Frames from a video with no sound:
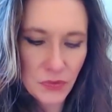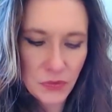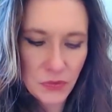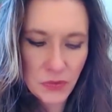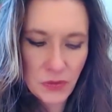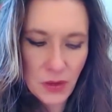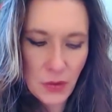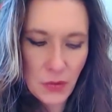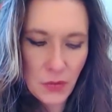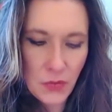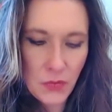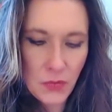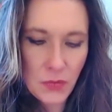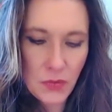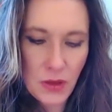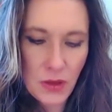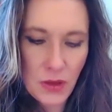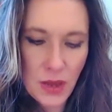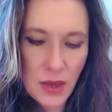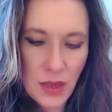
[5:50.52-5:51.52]
So
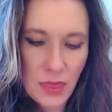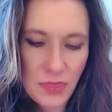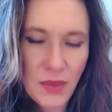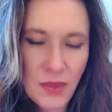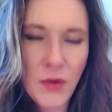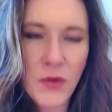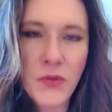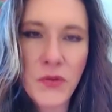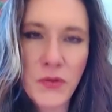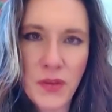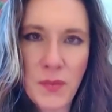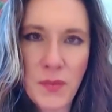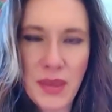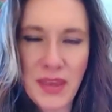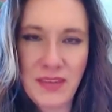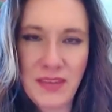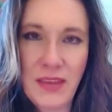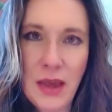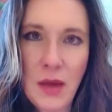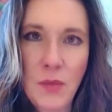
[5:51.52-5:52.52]
those are some
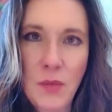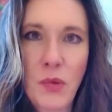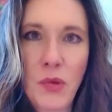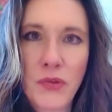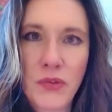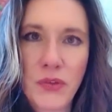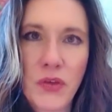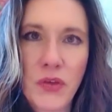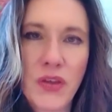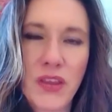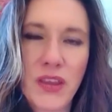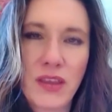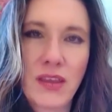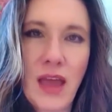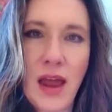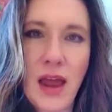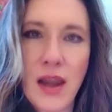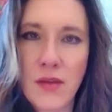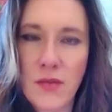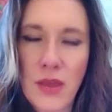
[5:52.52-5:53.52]
examples. You can
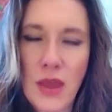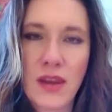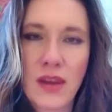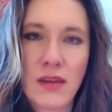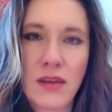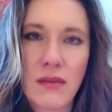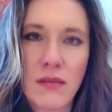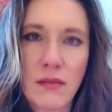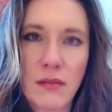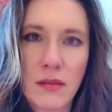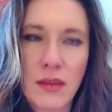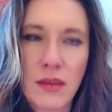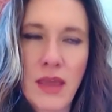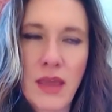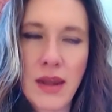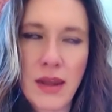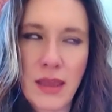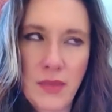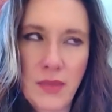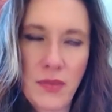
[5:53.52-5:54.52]
kind of get
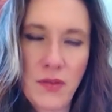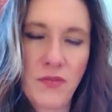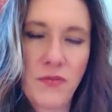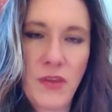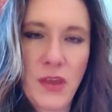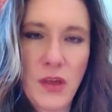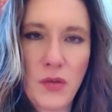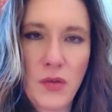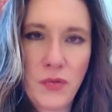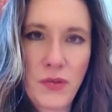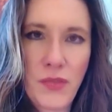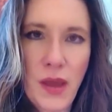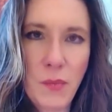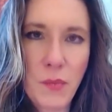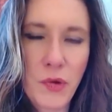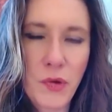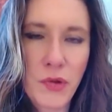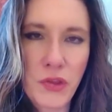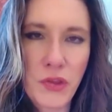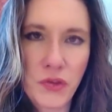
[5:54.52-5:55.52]
the feel for
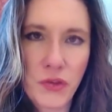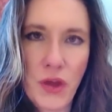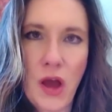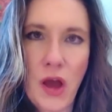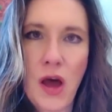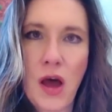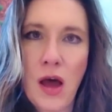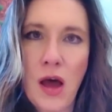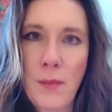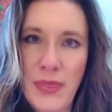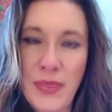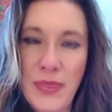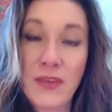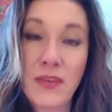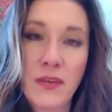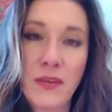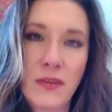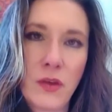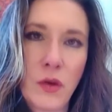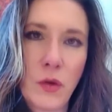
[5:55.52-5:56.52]
that Punya Saham, and this
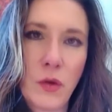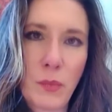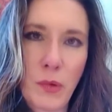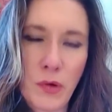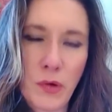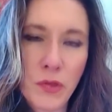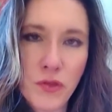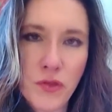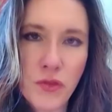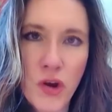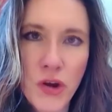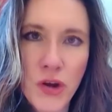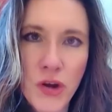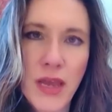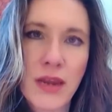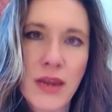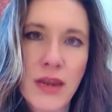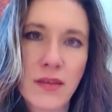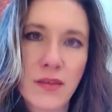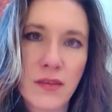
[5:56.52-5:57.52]
is in your birth chart,
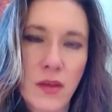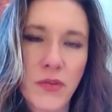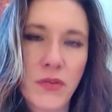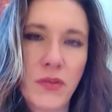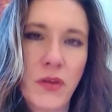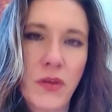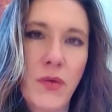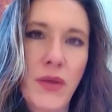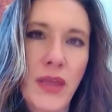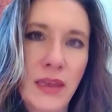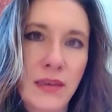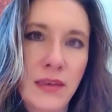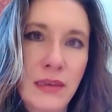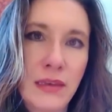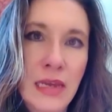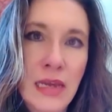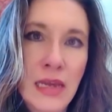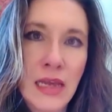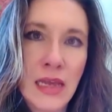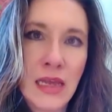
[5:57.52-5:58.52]
and it's also
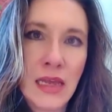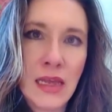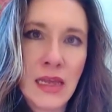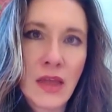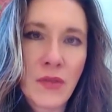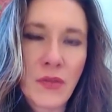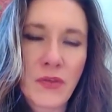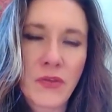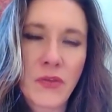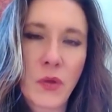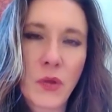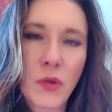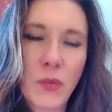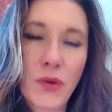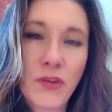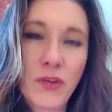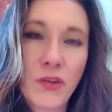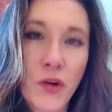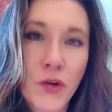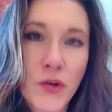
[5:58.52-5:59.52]
in the solar
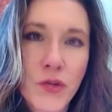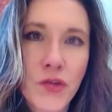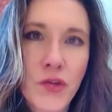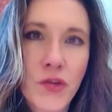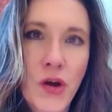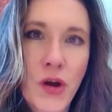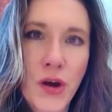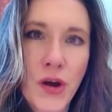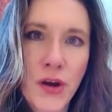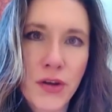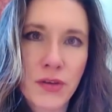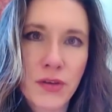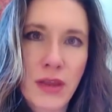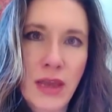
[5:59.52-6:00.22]
return chart.